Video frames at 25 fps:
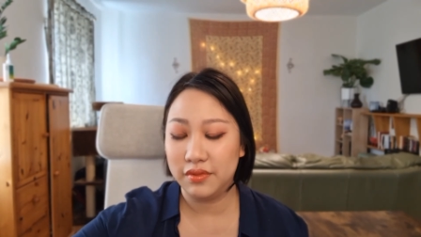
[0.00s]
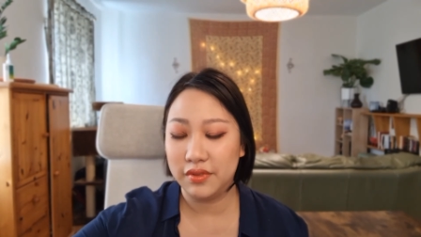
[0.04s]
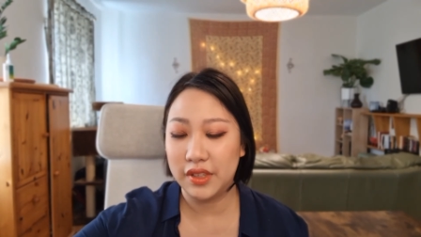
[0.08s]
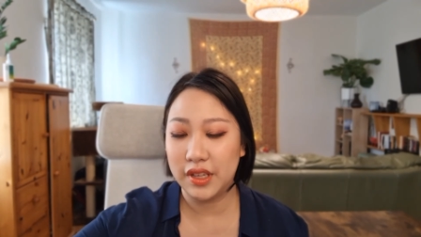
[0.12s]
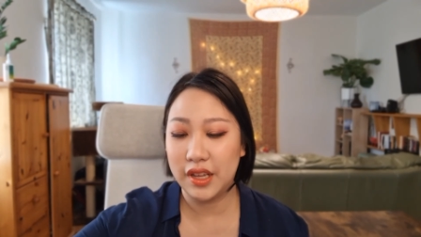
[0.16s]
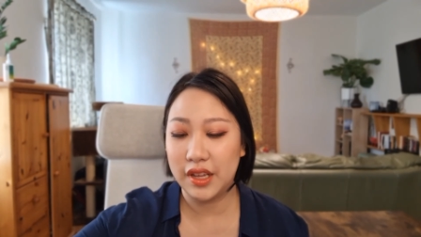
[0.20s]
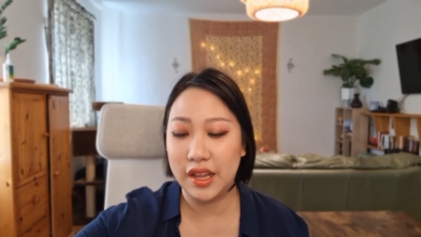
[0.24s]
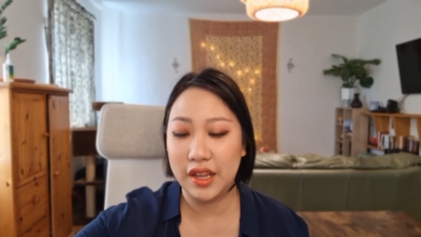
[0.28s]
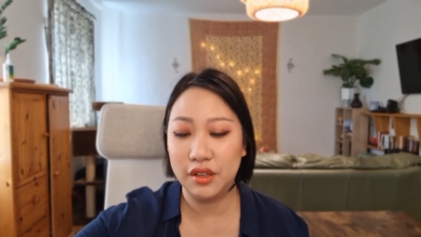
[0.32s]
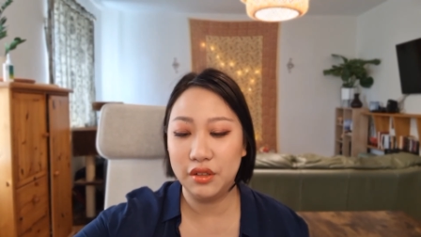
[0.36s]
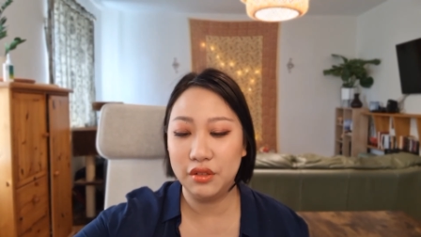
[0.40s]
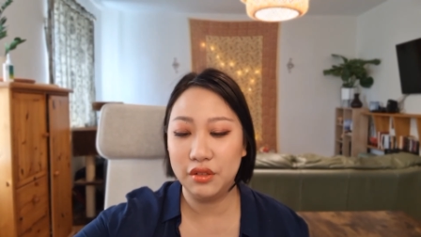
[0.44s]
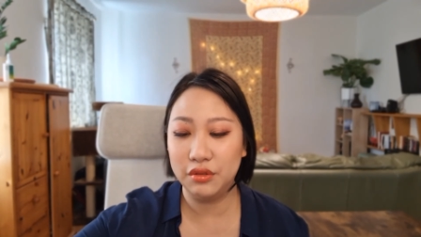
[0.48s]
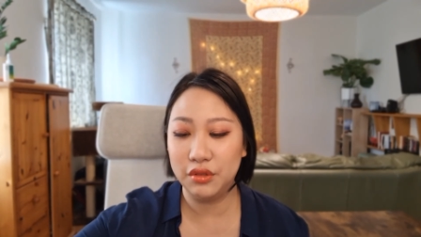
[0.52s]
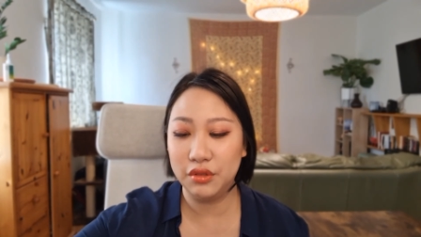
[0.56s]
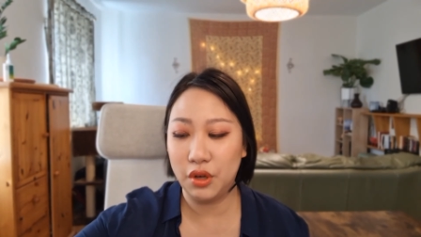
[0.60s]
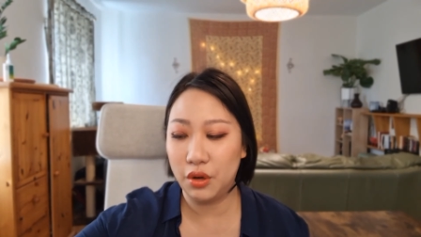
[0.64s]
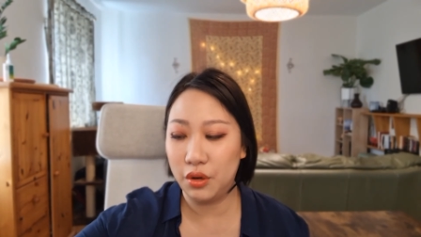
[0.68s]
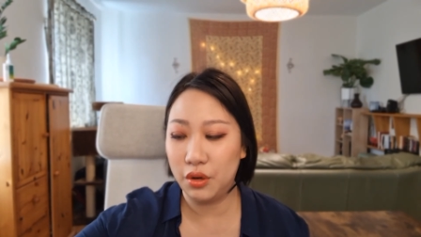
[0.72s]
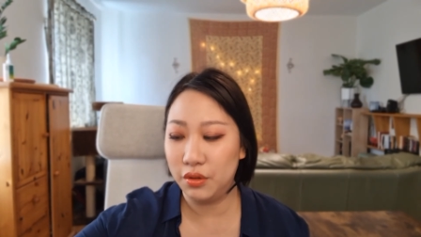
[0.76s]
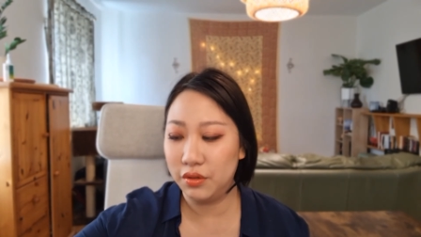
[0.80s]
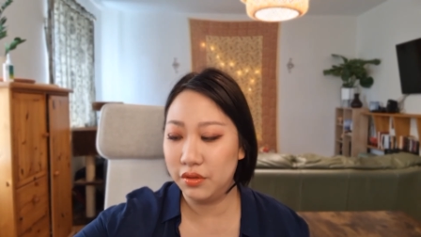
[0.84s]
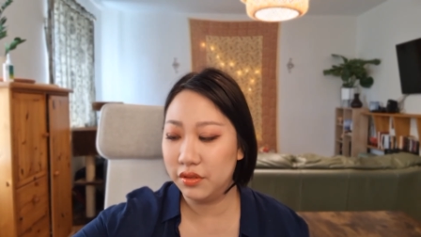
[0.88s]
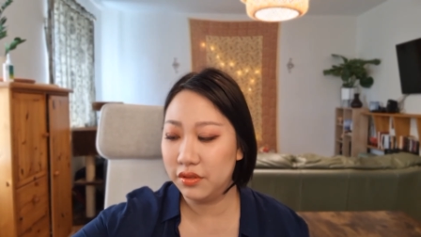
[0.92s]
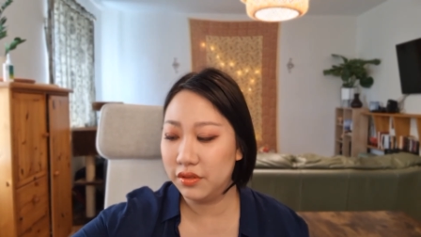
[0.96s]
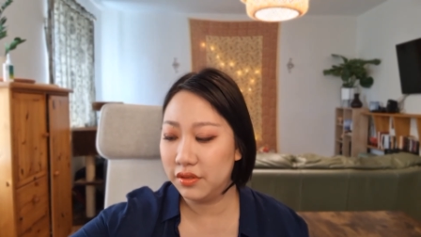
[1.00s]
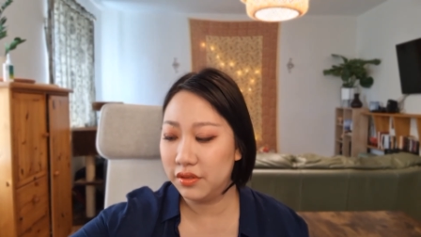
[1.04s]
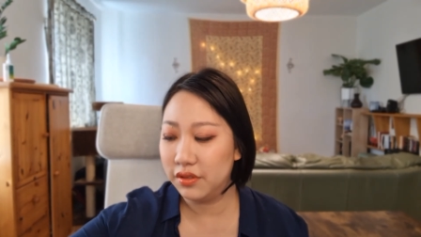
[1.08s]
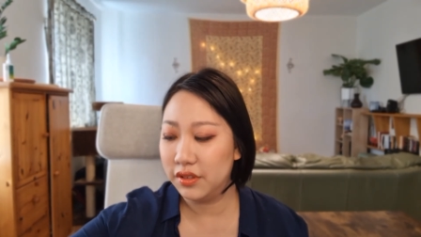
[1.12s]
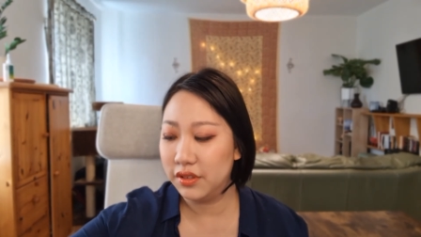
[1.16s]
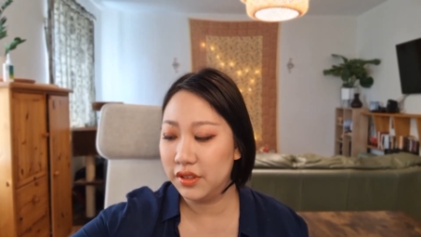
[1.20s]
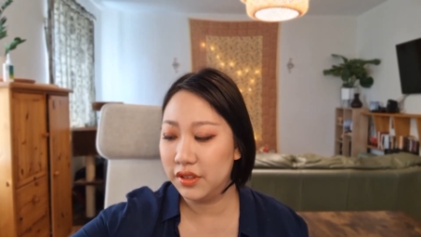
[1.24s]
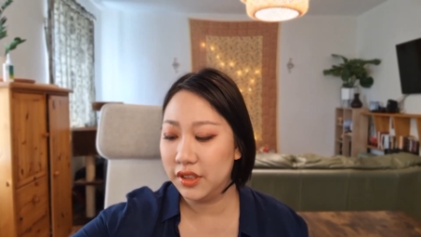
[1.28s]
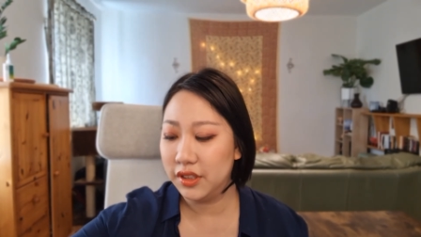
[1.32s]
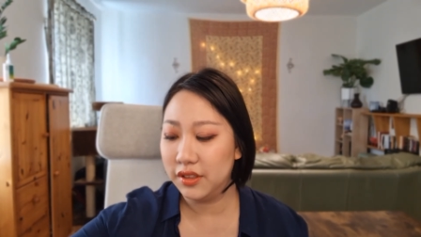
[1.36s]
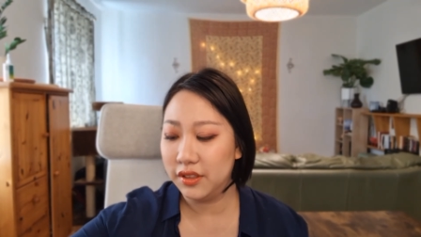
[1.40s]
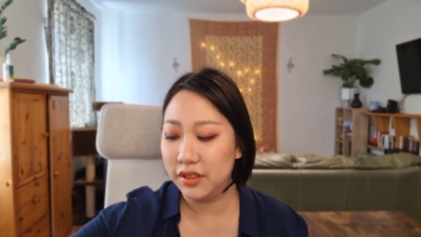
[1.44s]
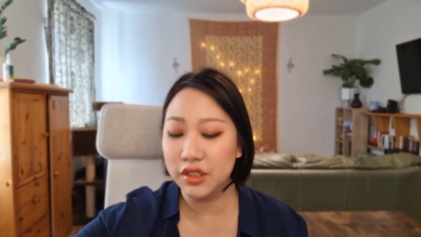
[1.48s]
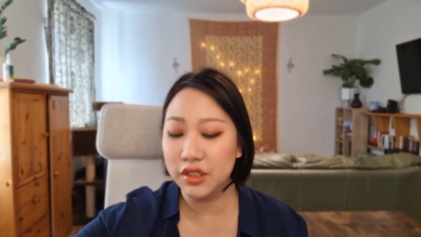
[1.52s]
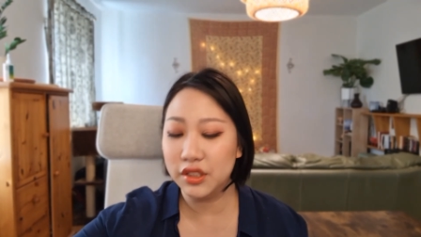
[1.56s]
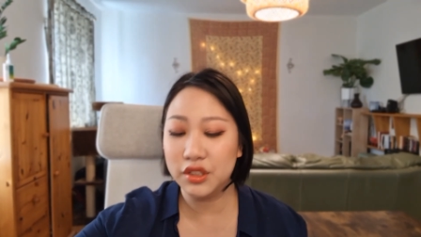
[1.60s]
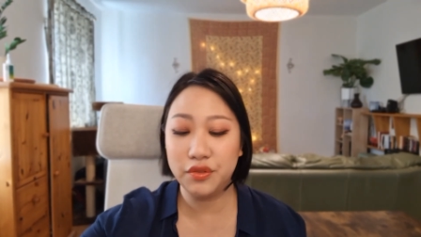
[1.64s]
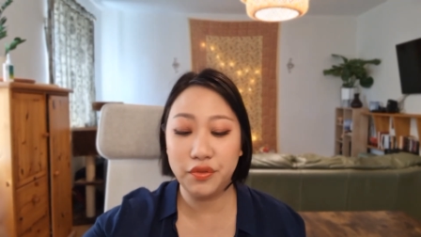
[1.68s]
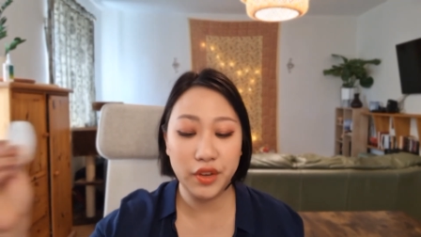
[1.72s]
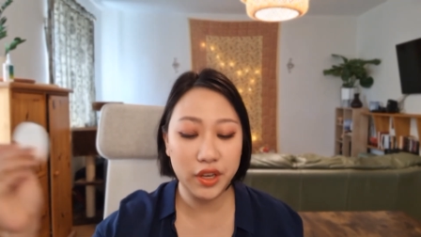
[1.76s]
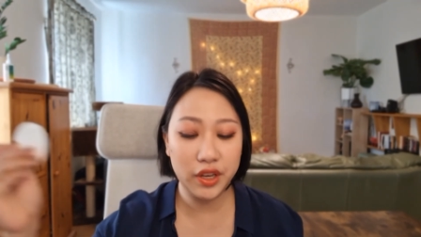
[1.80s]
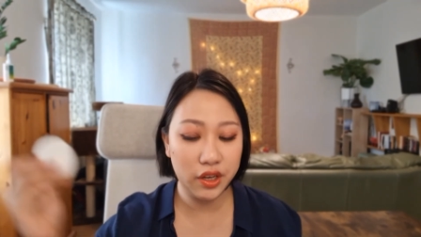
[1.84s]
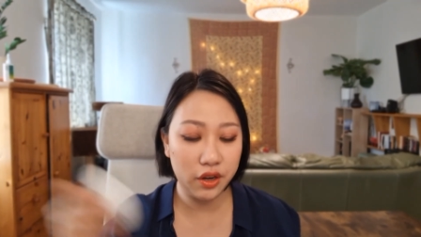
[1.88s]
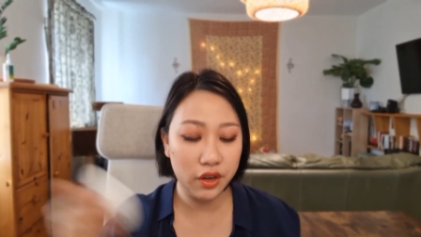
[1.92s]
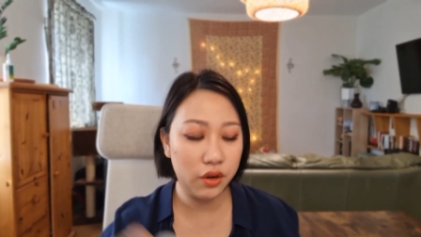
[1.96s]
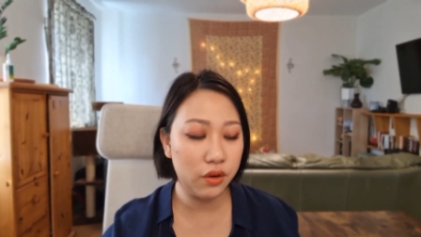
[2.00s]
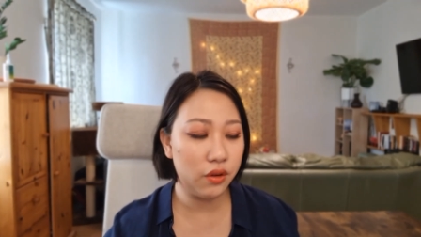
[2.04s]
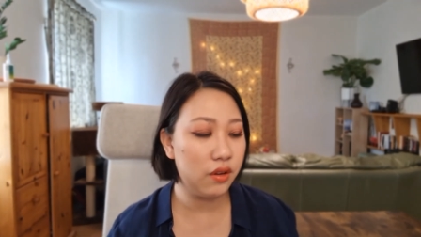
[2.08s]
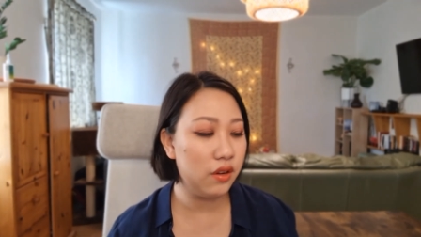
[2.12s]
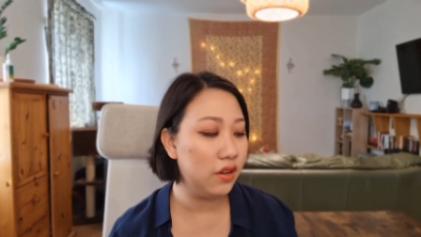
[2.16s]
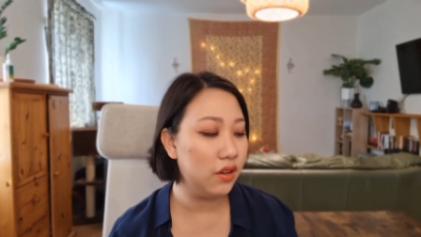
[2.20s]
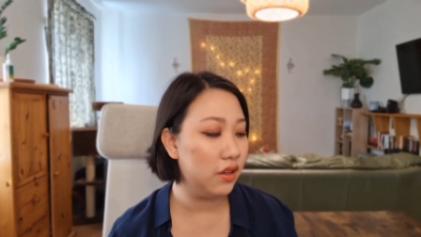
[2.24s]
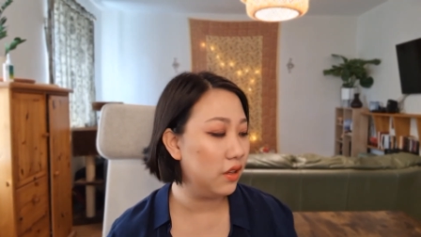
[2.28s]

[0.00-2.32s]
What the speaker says: I don't know, this video,